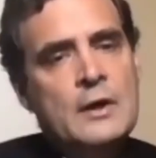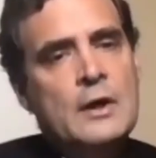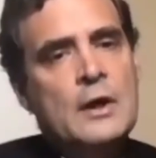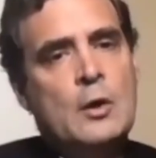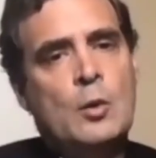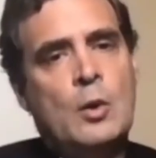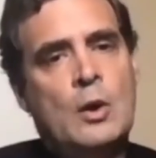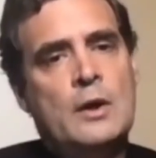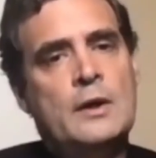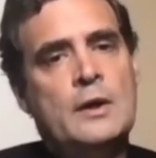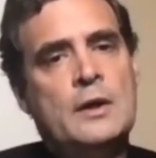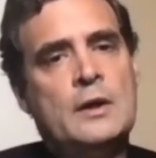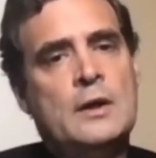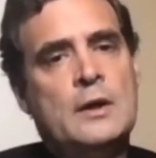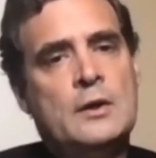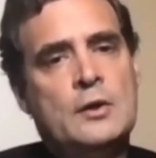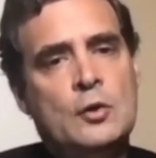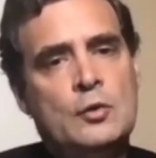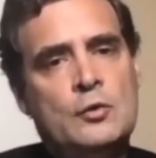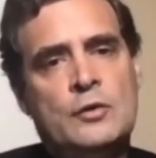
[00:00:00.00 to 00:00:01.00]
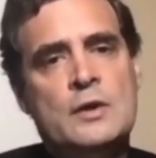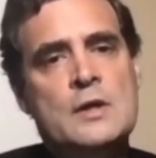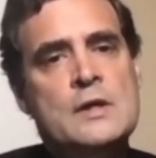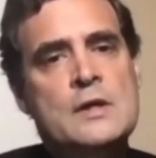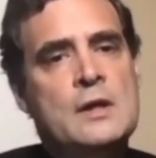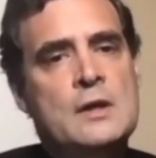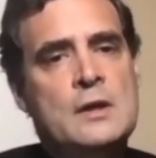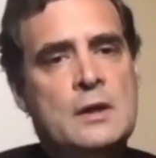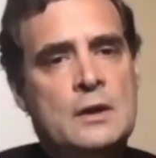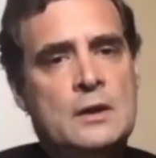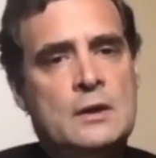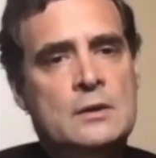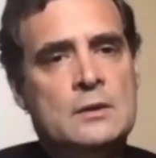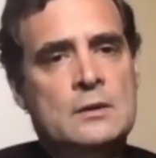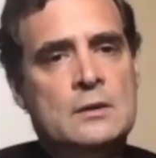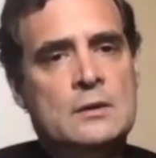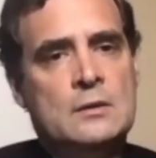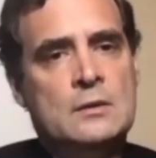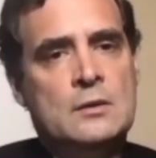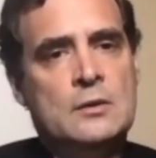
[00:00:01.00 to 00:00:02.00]
inequality that you see in India,
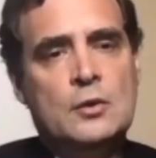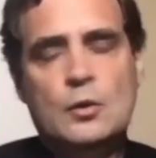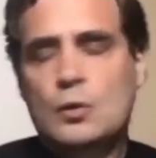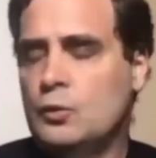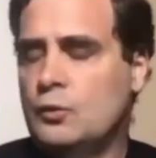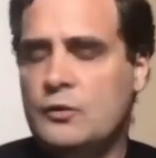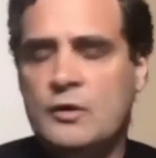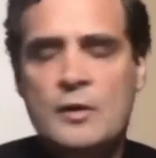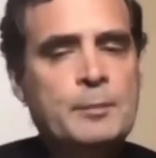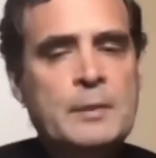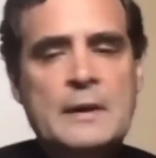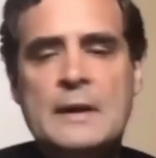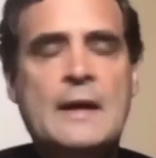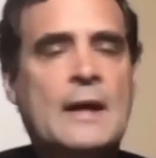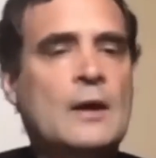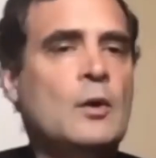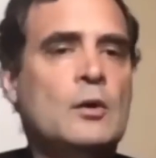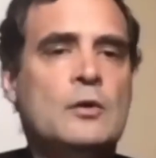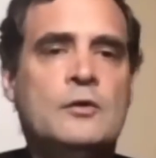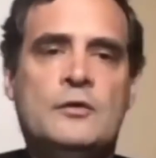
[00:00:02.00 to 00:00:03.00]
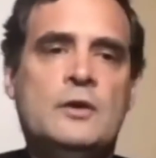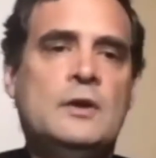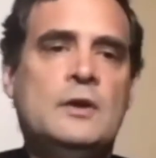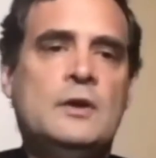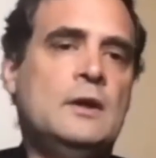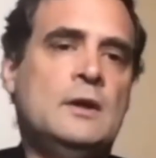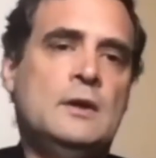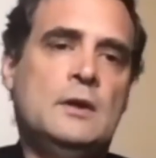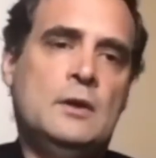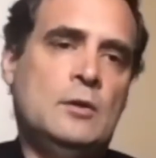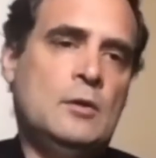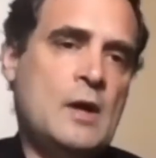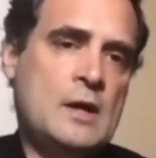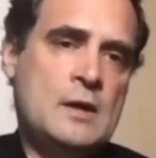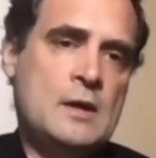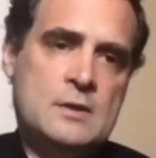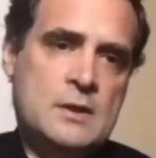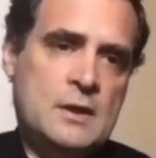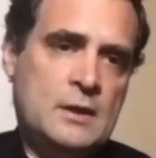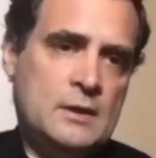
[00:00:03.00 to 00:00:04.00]
you simply cannot see in the
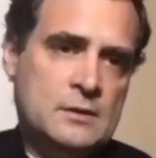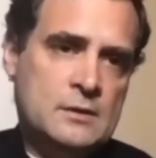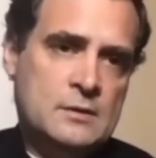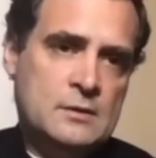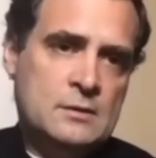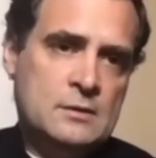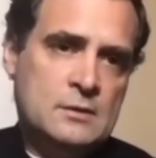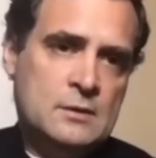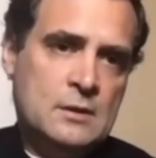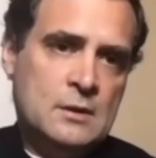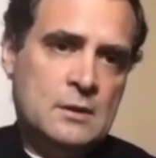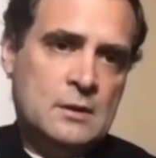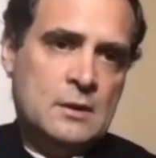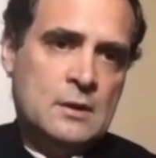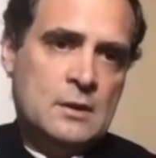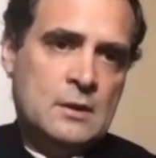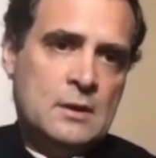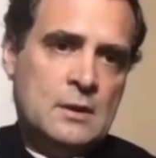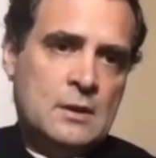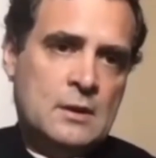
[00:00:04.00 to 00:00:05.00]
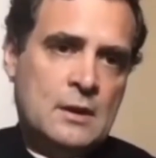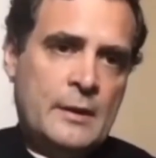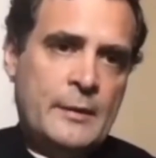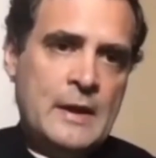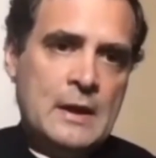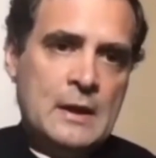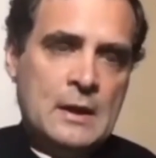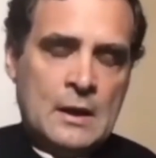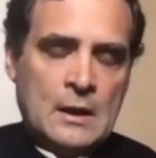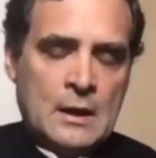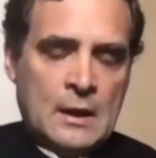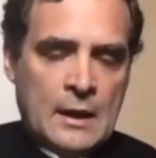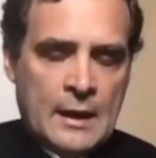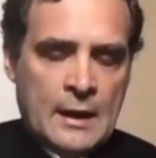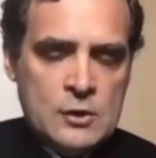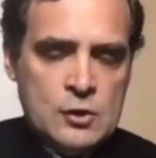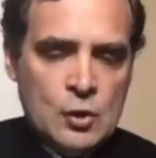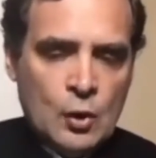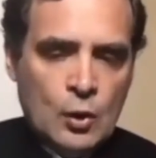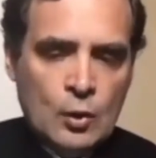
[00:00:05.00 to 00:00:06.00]
United States. I mean,
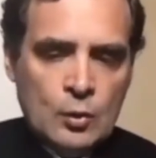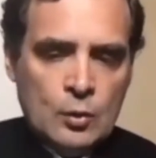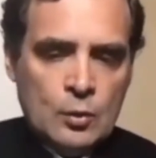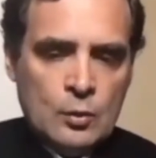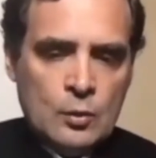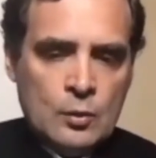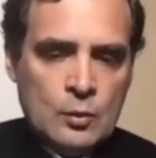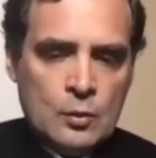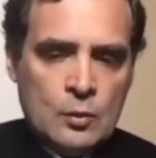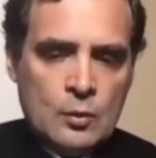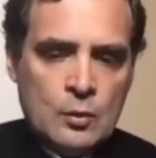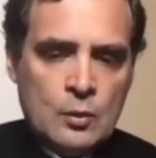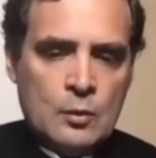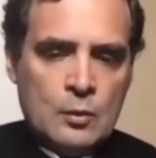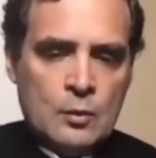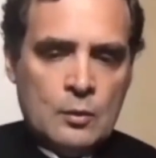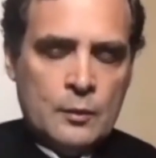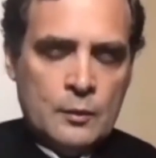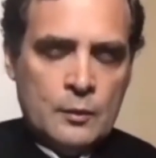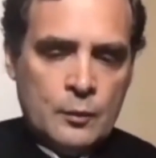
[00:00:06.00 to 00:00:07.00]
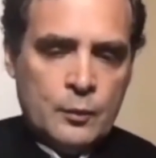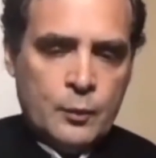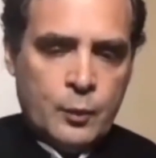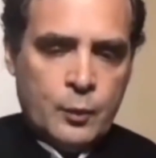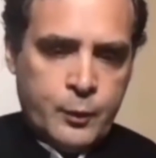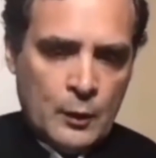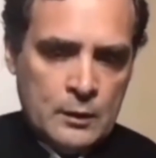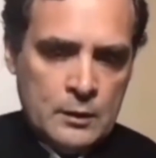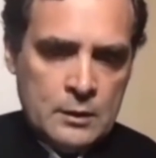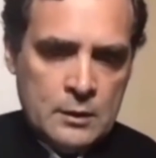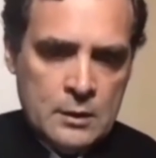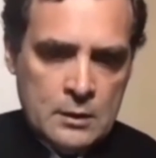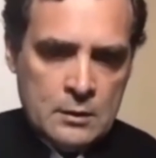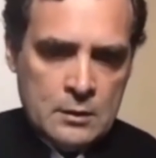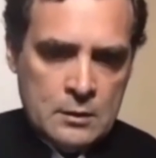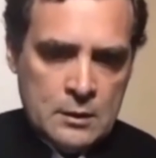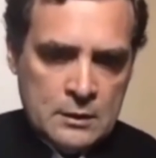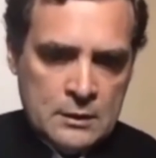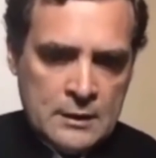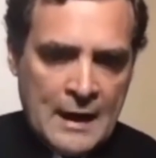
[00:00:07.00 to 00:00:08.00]
and so
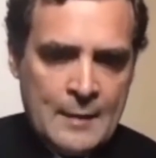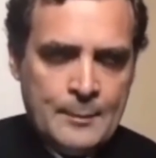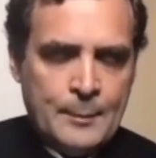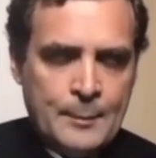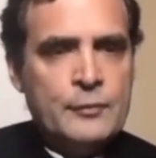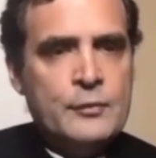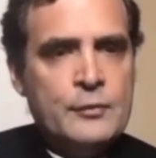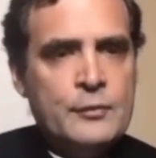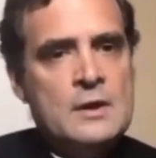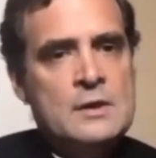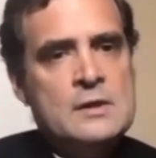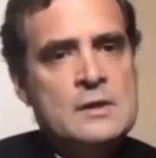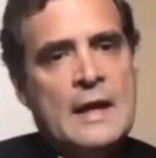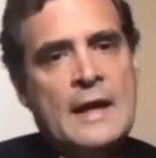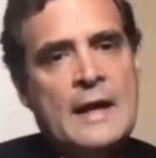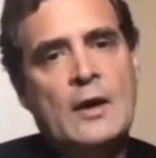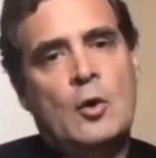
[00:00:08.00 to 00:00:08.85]
the type of things I